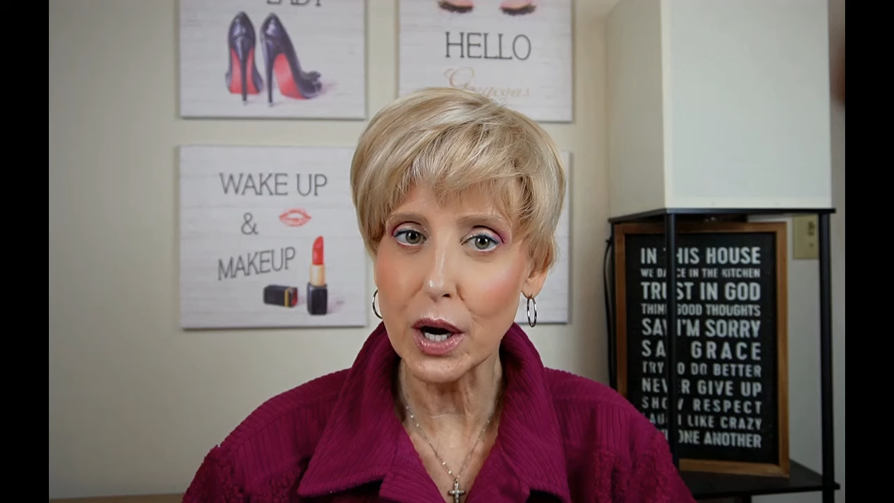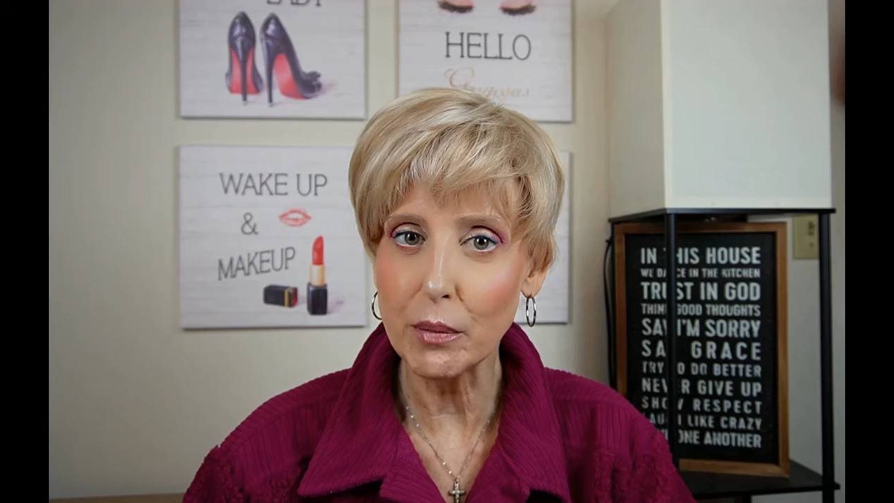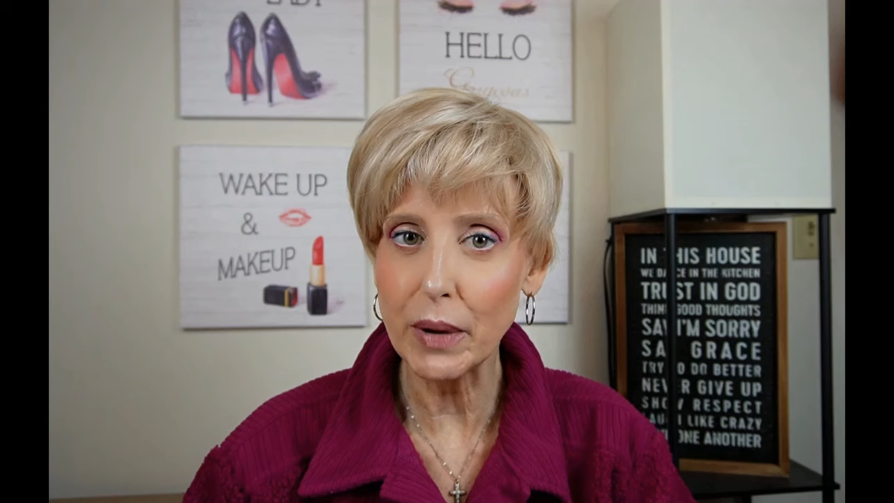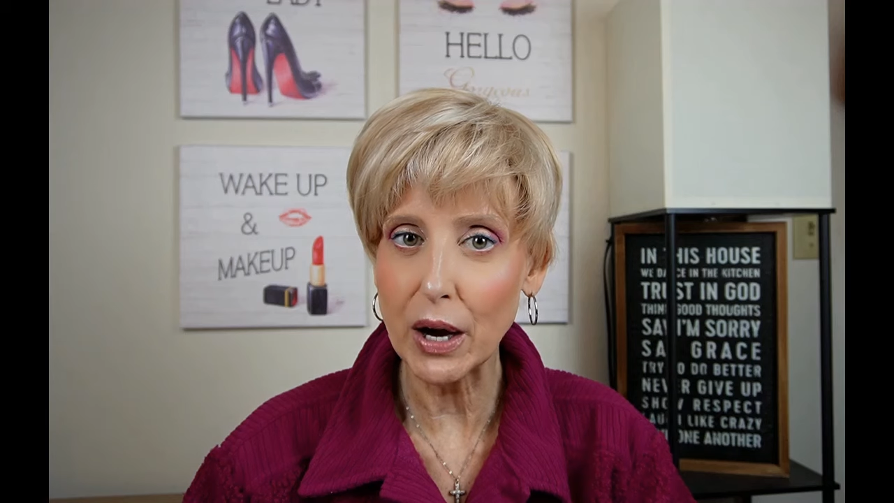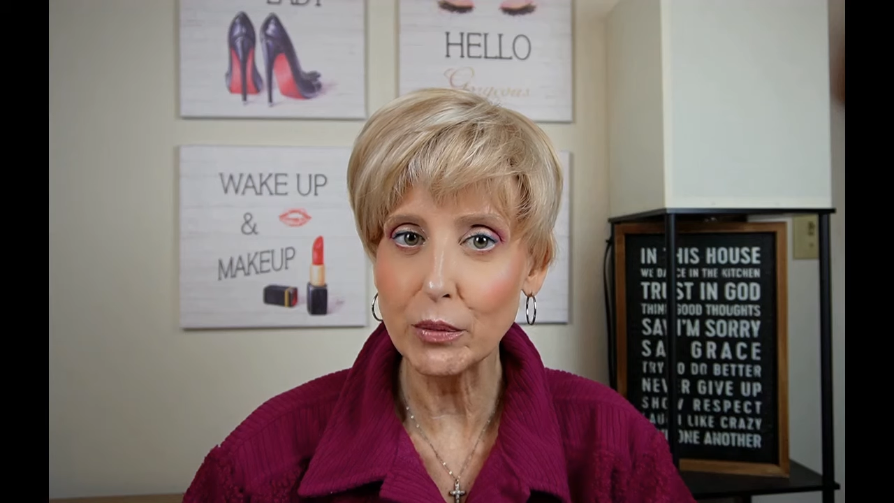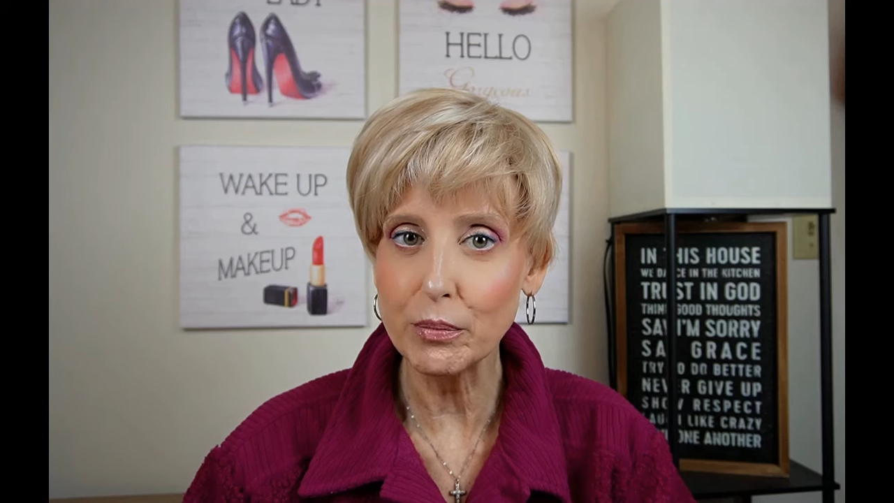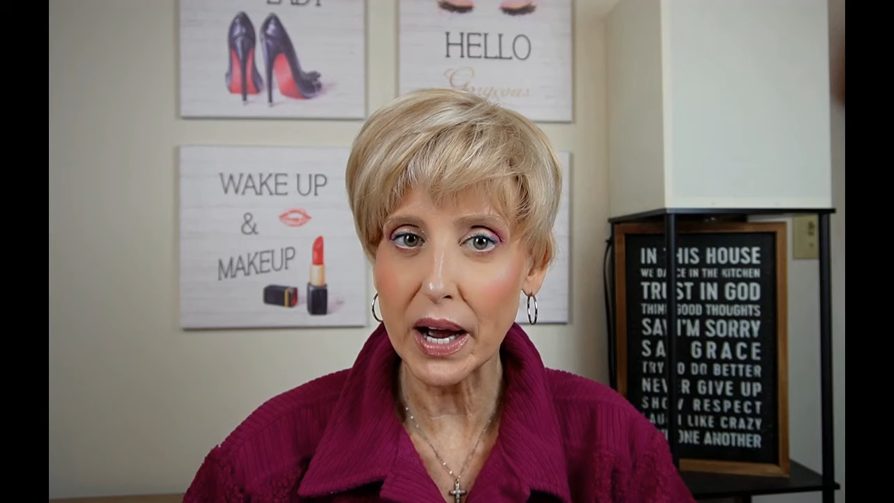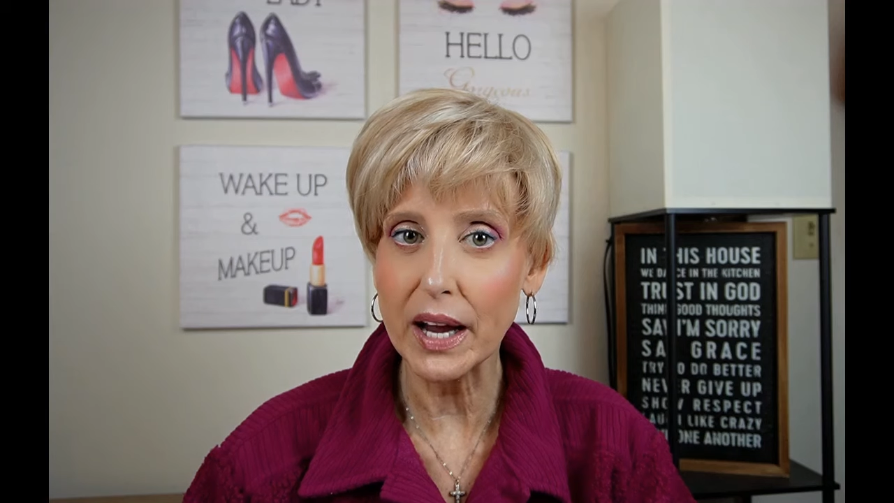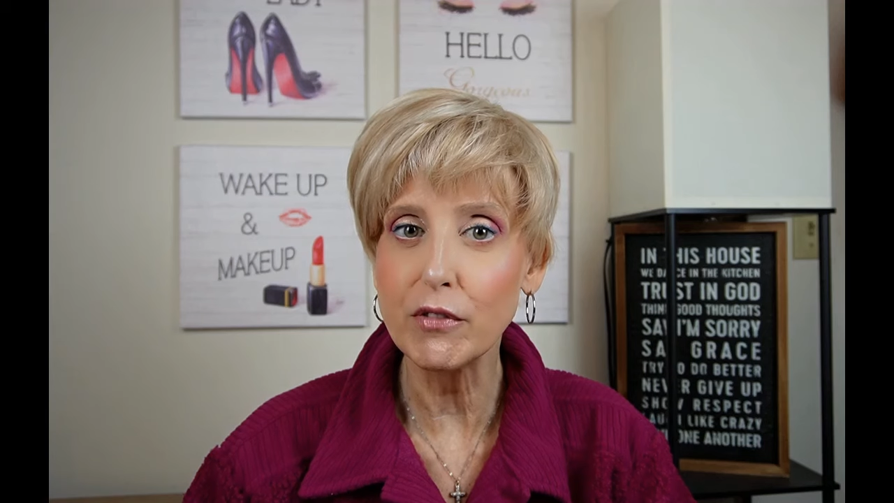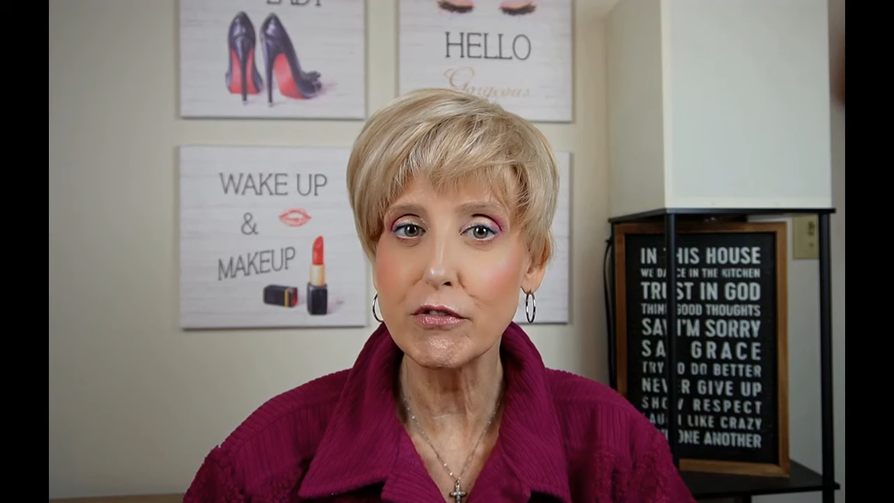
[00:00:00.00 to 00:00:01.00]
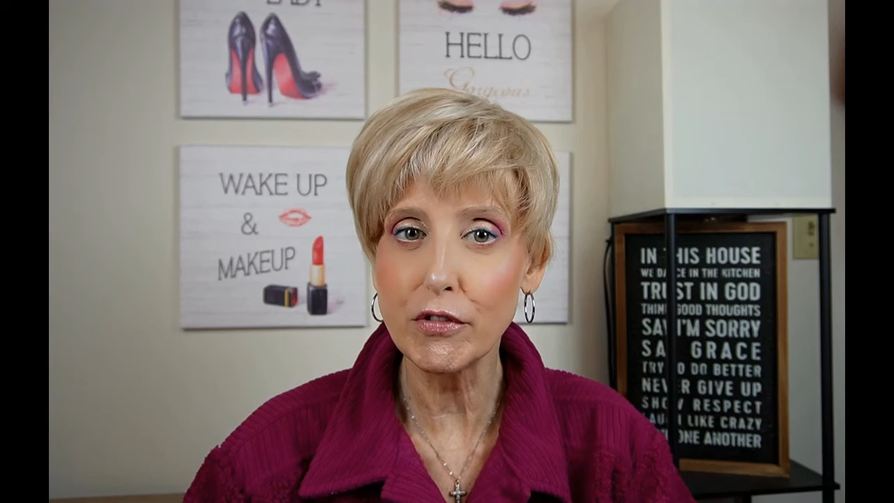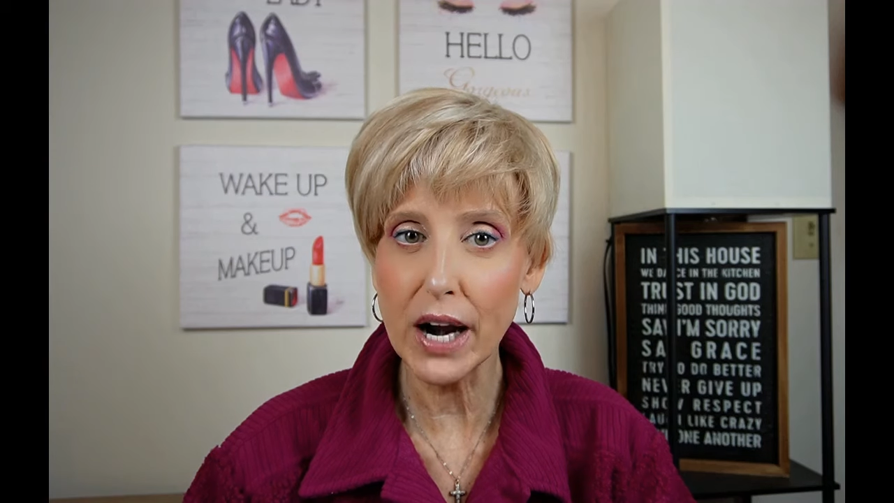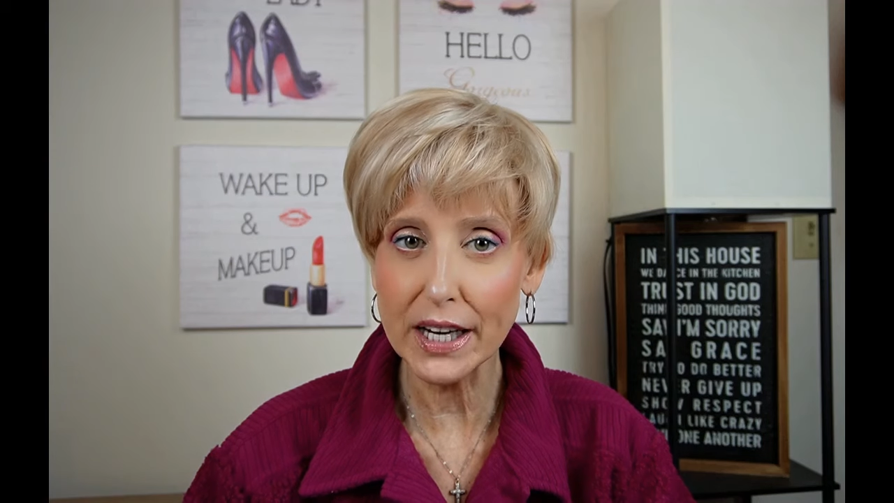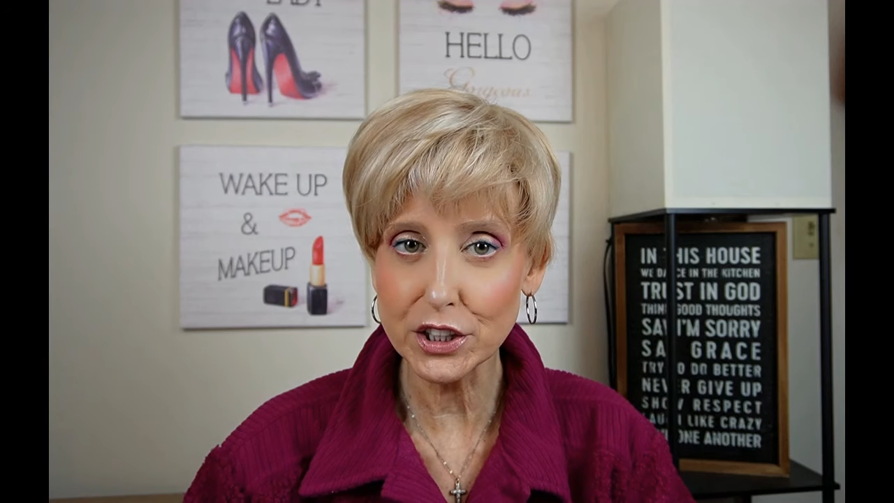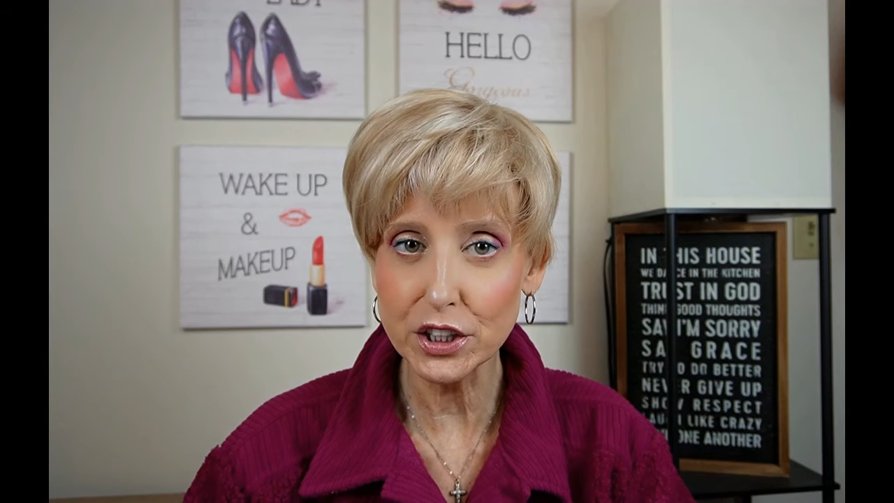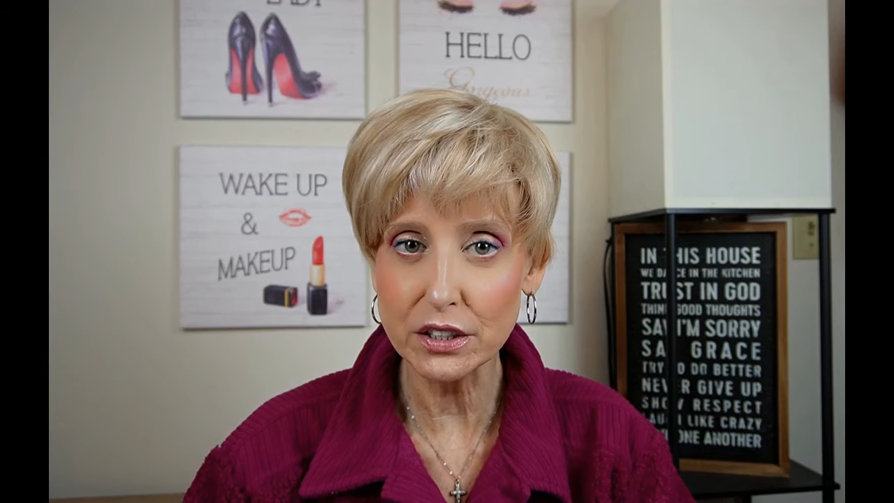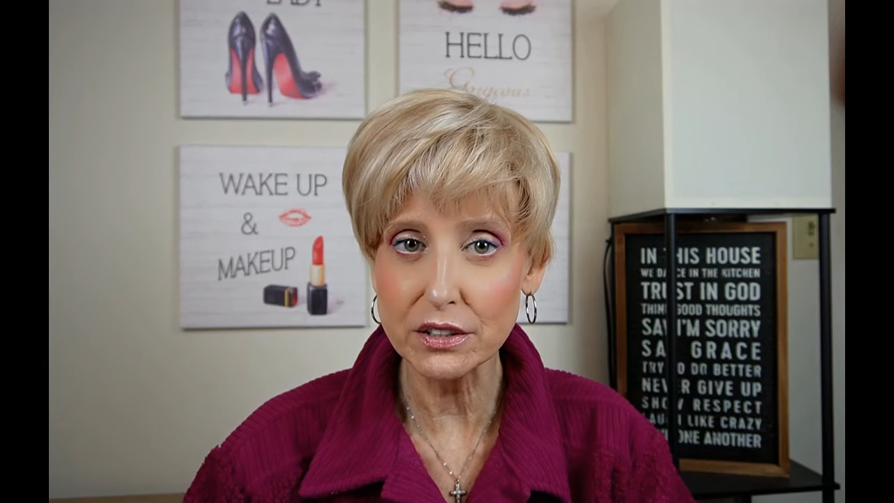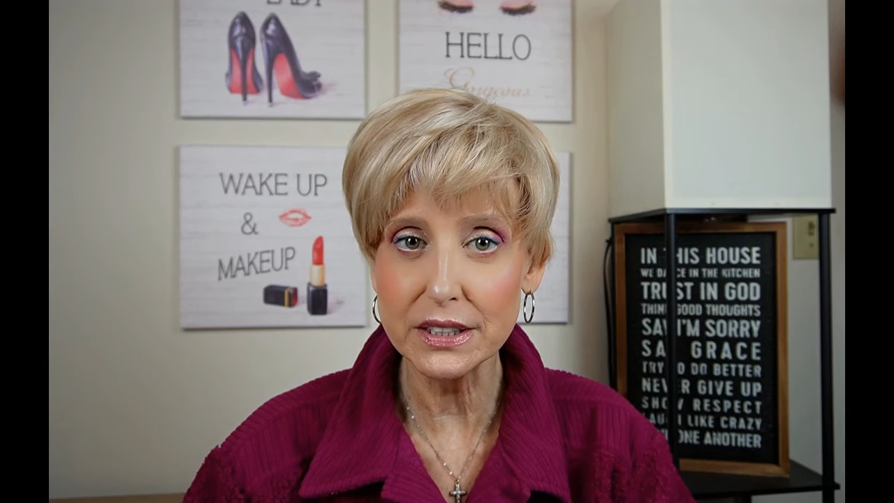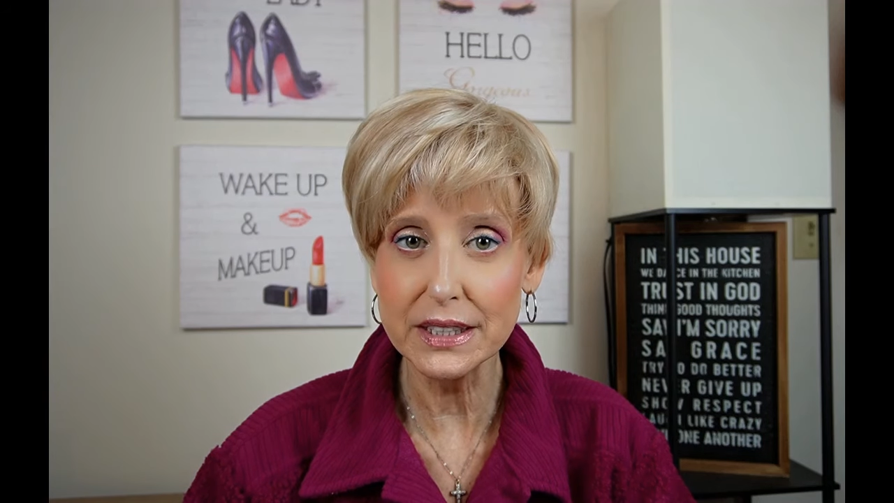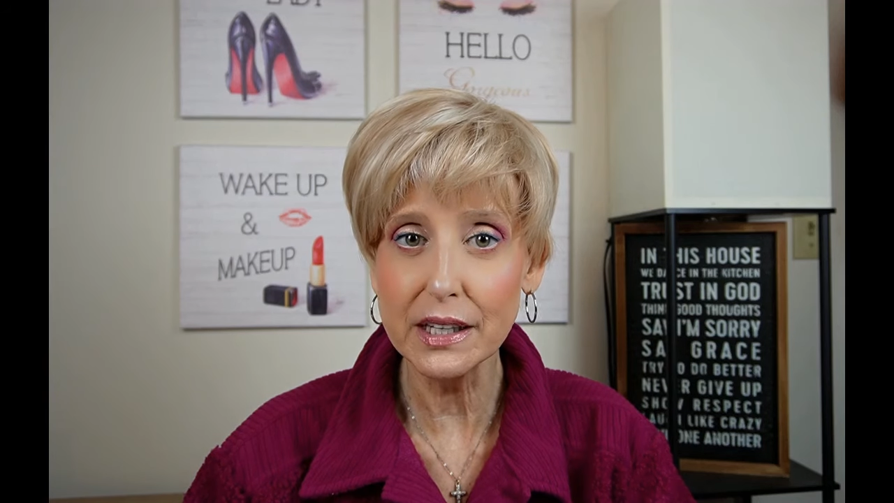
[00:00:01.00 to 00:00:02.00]
about my fractional
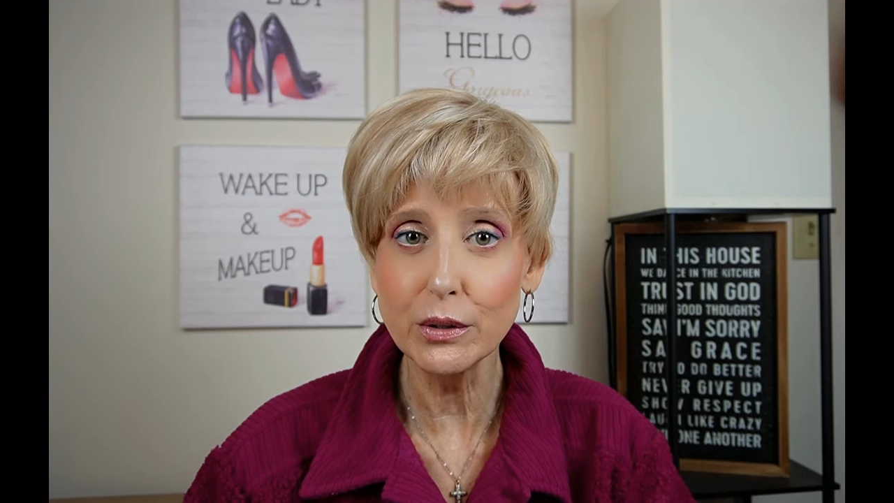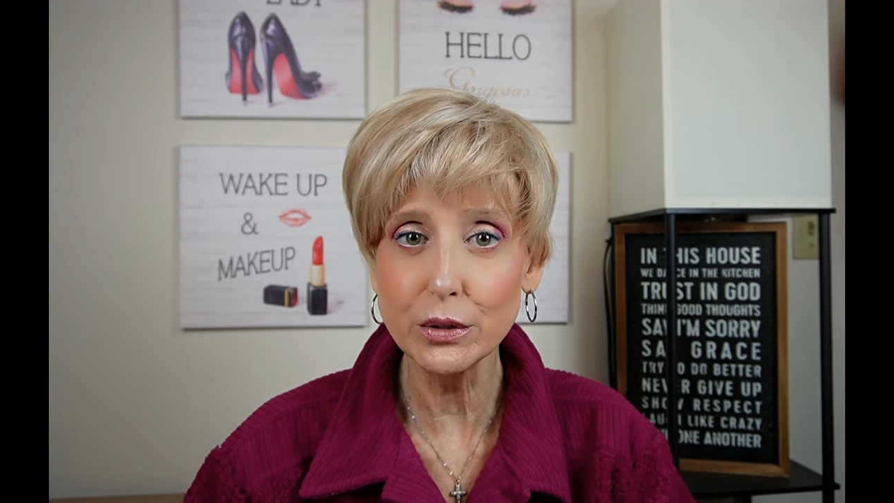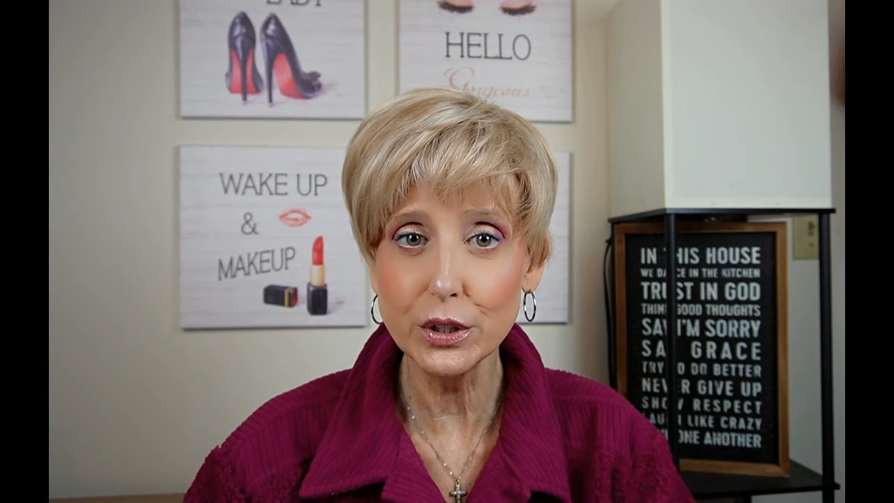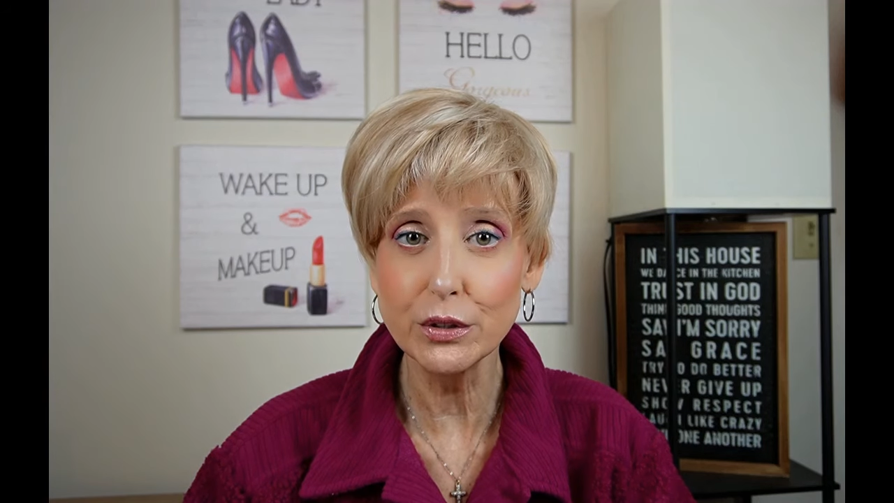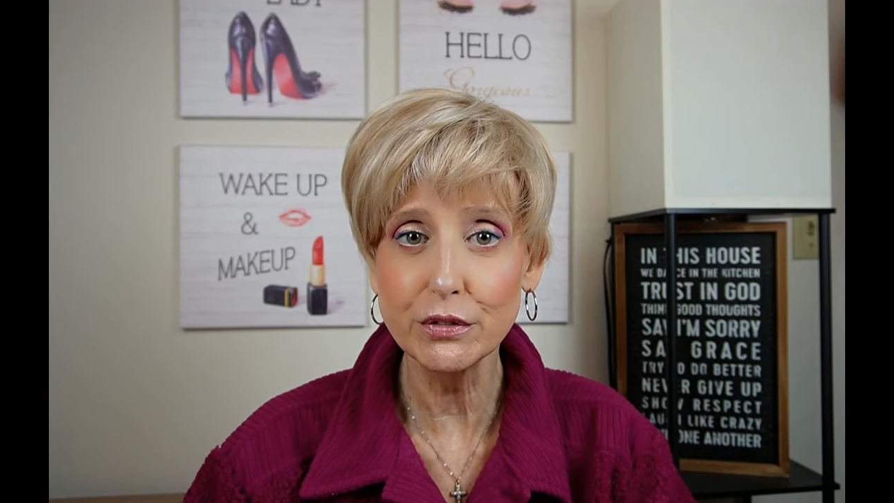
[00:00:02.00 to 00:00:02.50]
CO2